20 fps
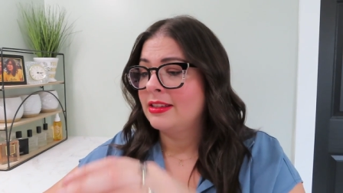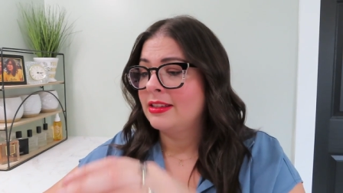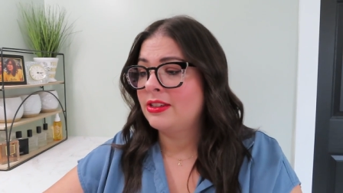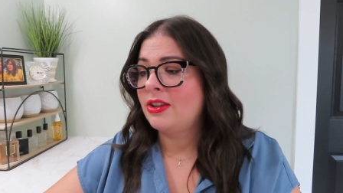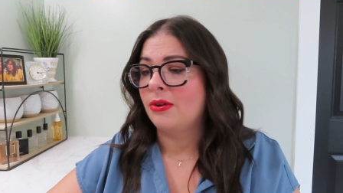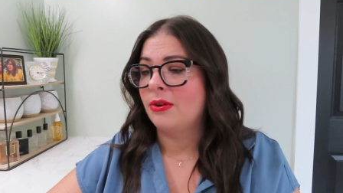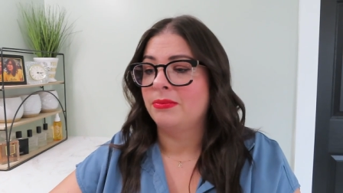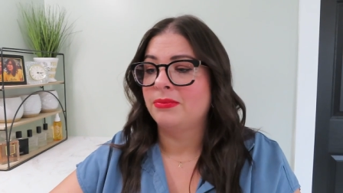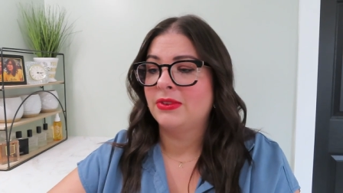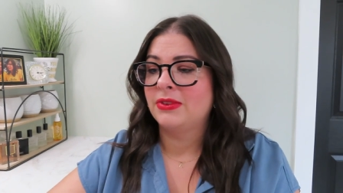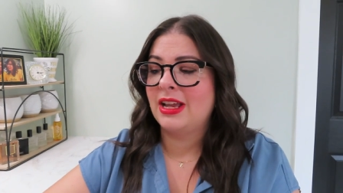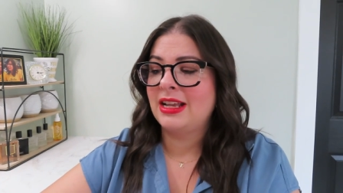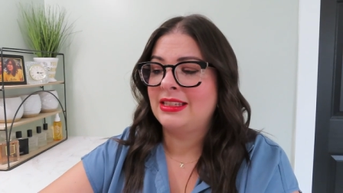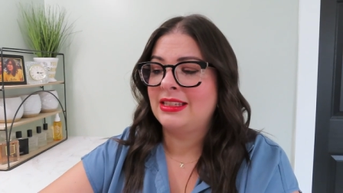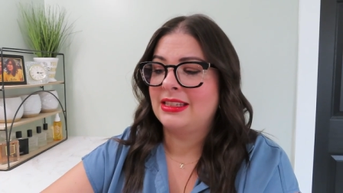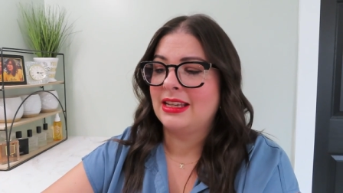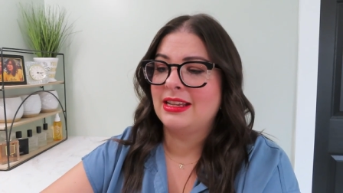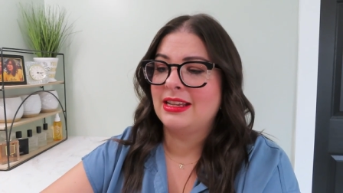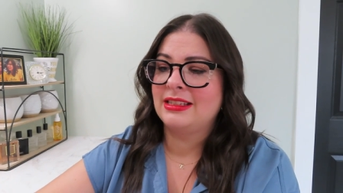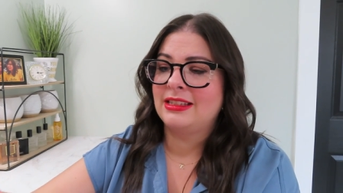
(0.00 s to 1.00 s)
So
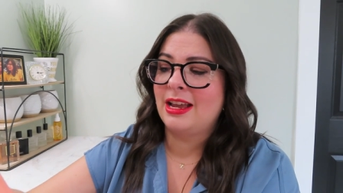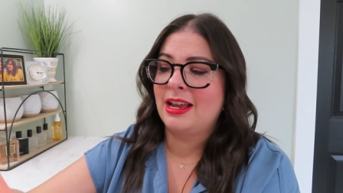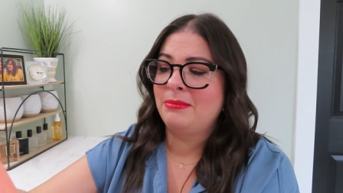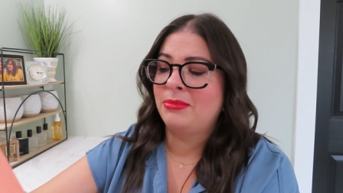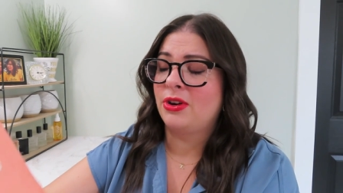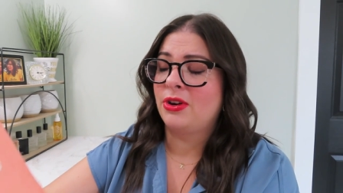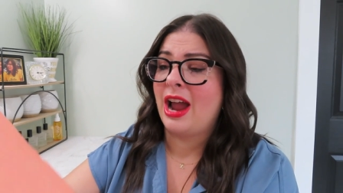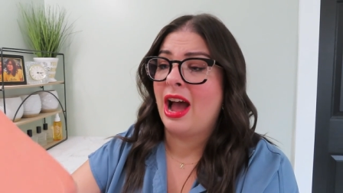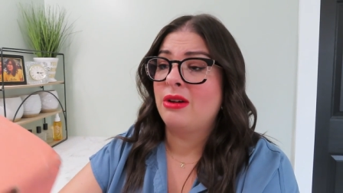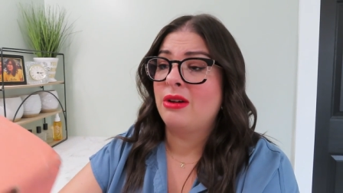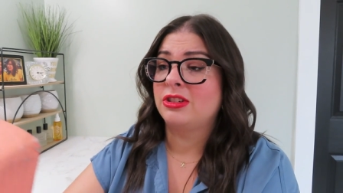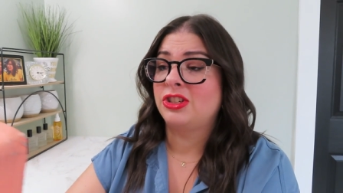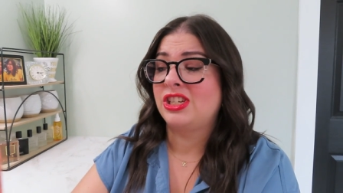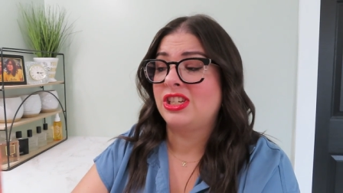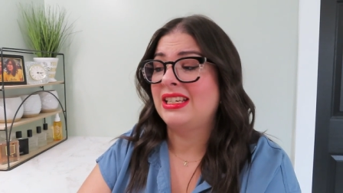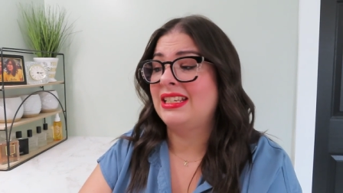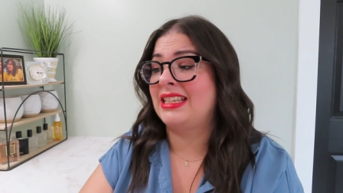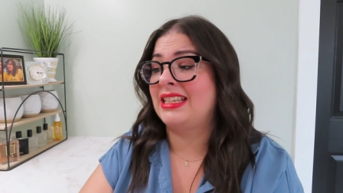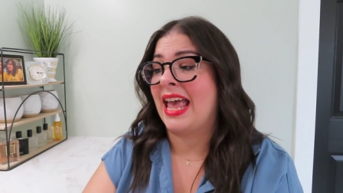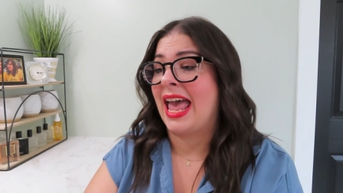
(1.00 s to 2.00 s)
let's dump her out.
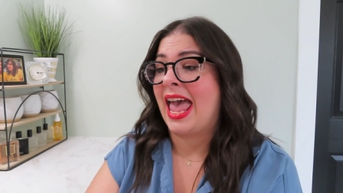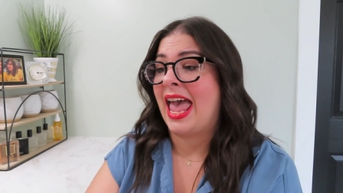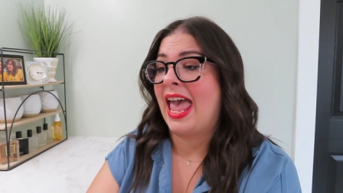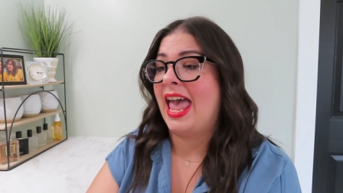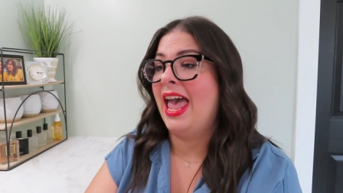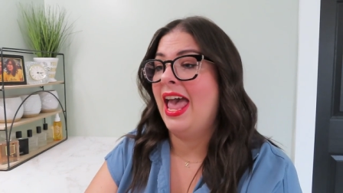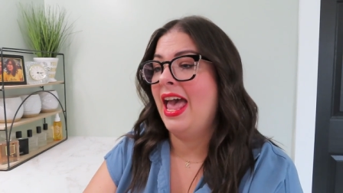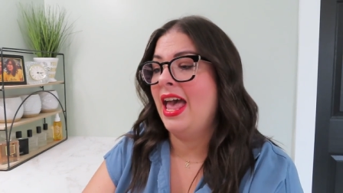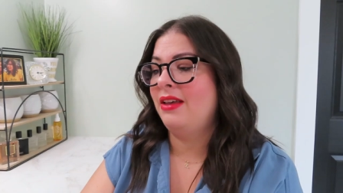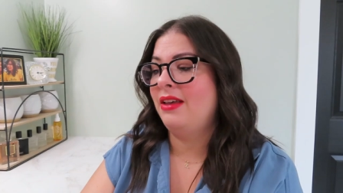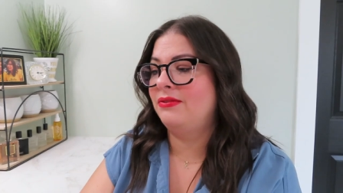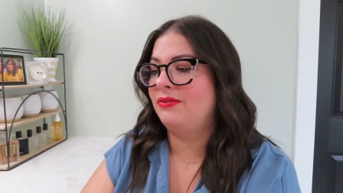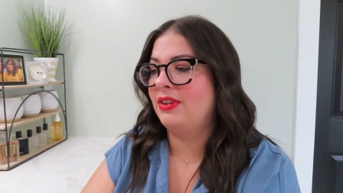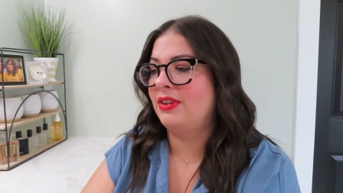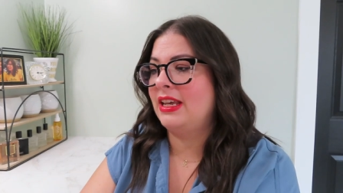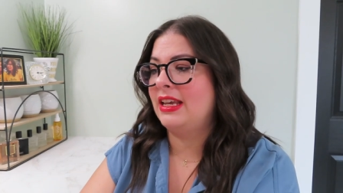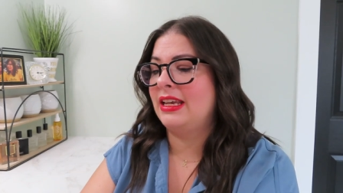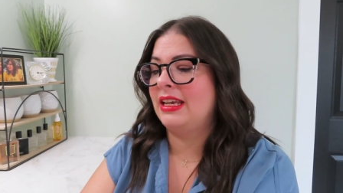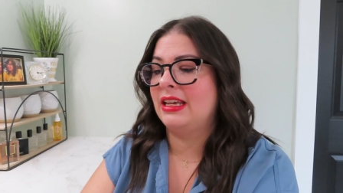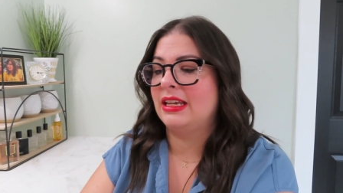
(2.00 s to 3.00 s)
She's
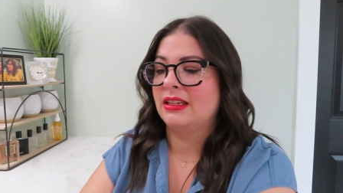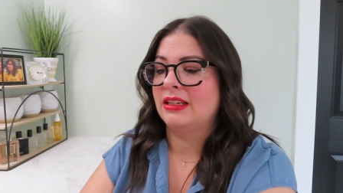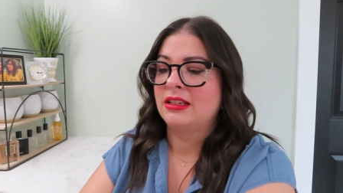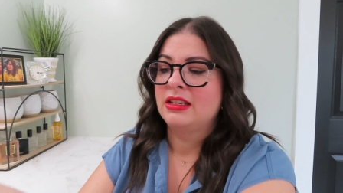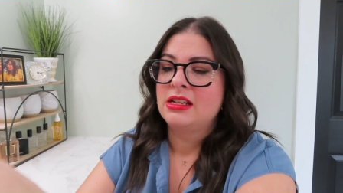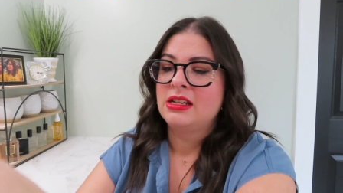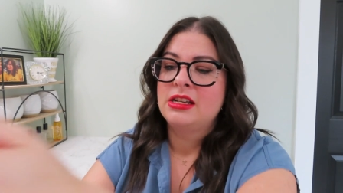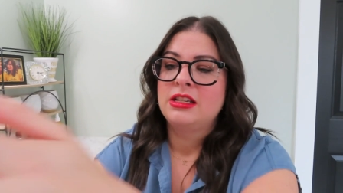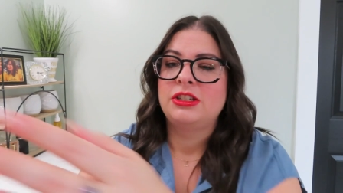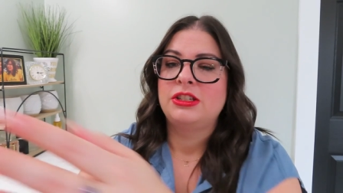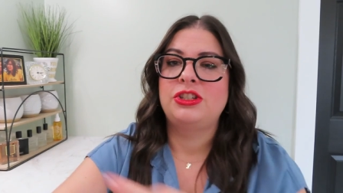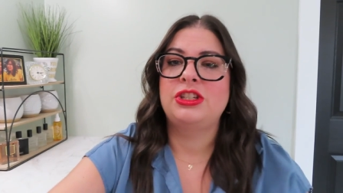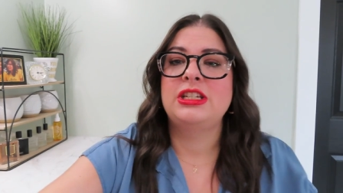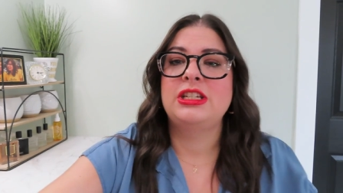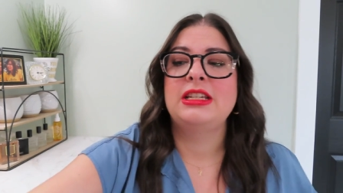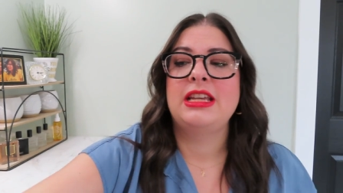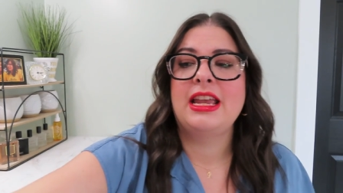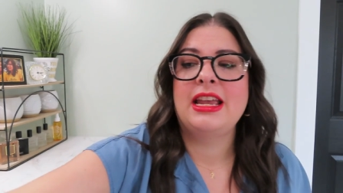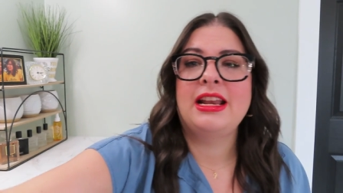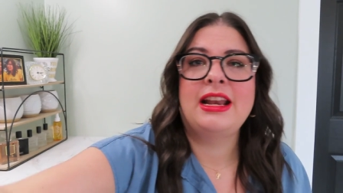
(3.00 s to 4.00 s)
heavy.
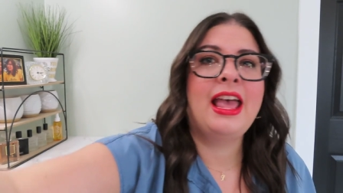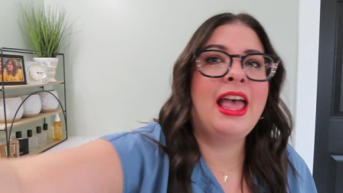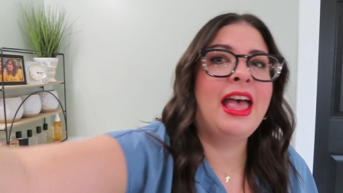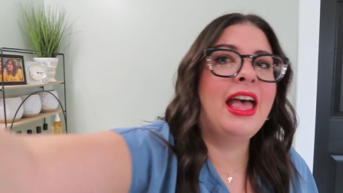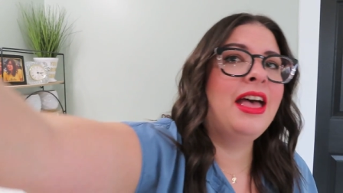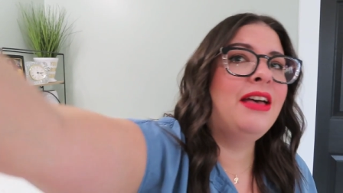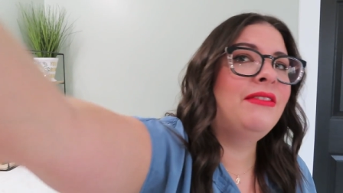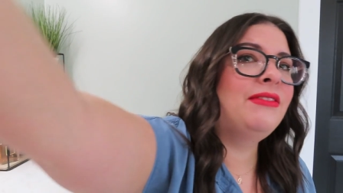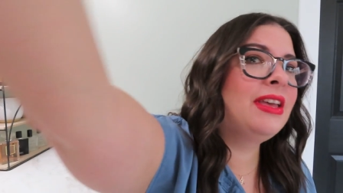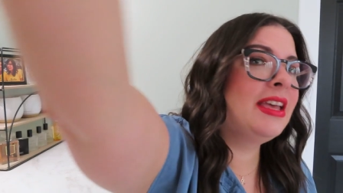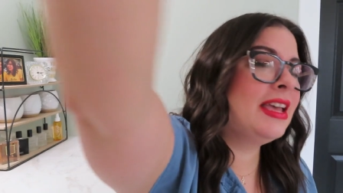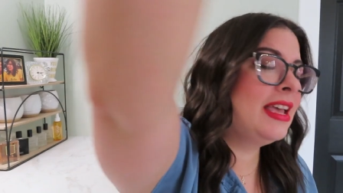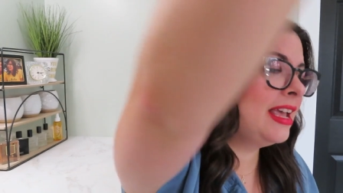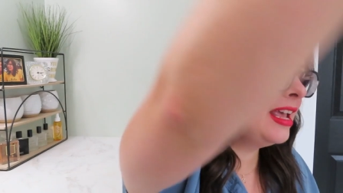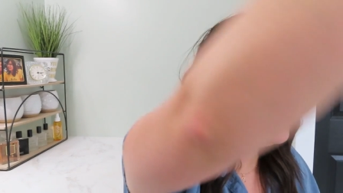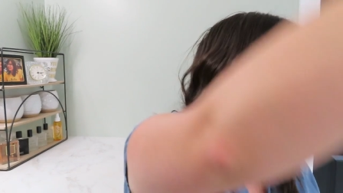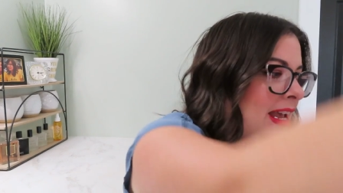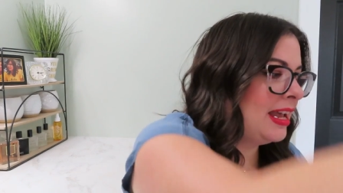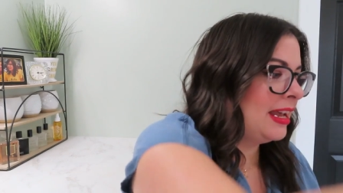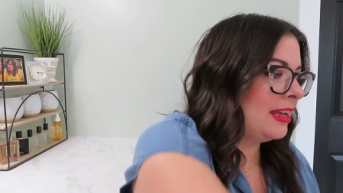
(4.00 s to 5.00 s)
She ain't
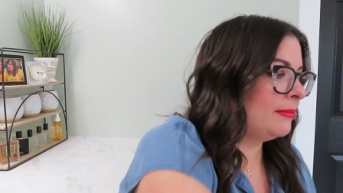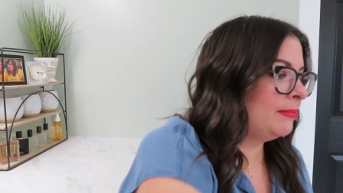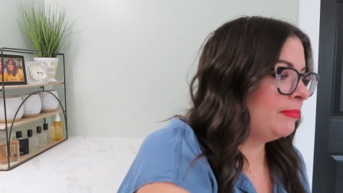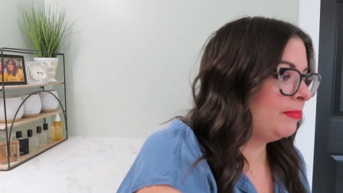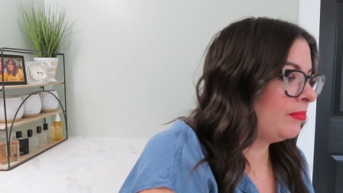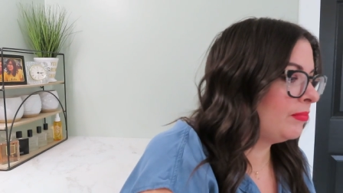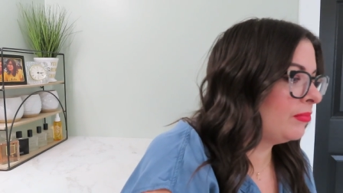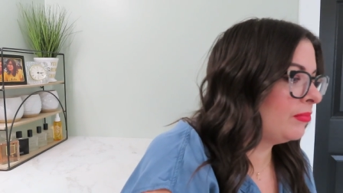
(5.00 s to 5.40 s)
heavy.